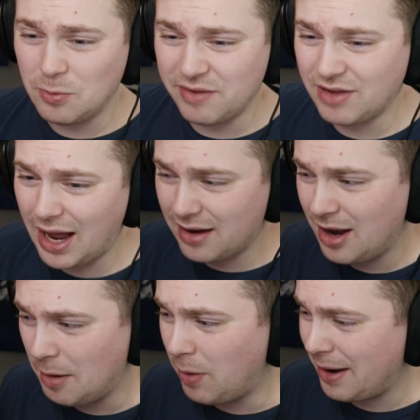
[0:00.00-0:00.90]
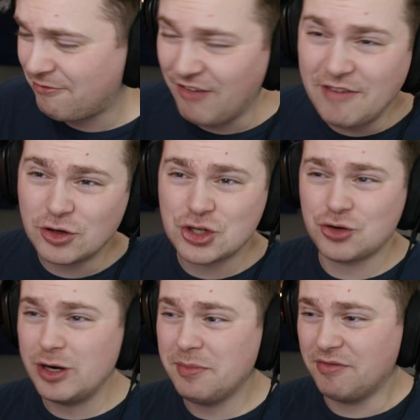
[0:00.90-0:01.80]
we've got my favorite
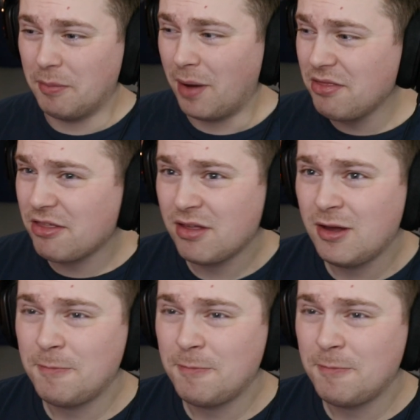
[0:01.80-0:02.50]
stream of the month.